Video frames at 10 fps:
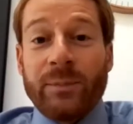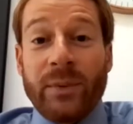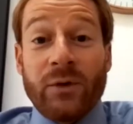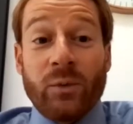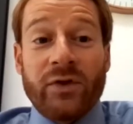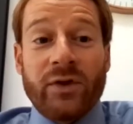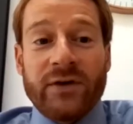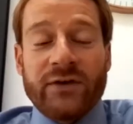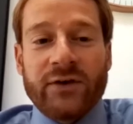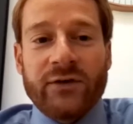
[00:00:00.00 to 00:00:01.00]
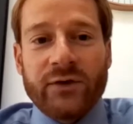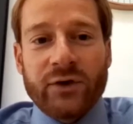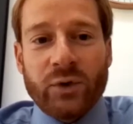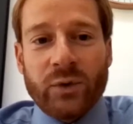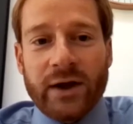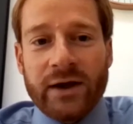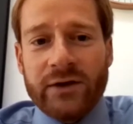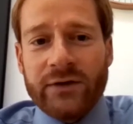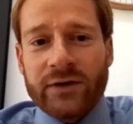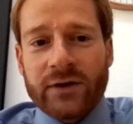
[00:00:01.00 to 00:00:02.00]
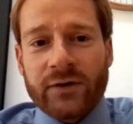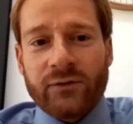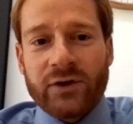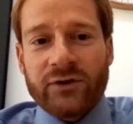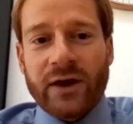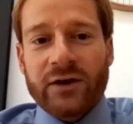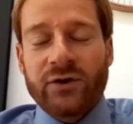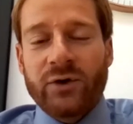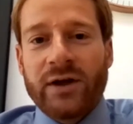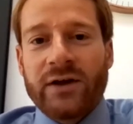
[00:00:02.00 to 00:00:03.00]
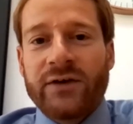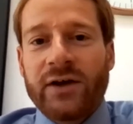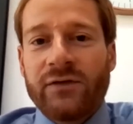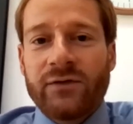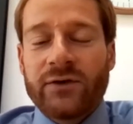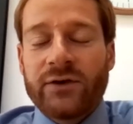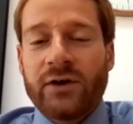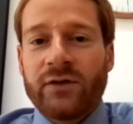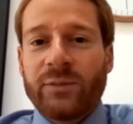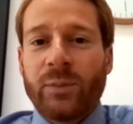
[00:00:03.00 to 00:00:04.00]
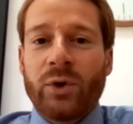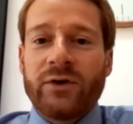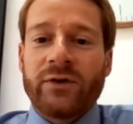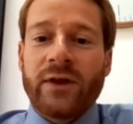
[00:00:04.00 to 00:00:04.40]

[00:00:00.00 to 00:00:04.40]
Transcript: been with the business for 2 years. They've reached that 2-year service point.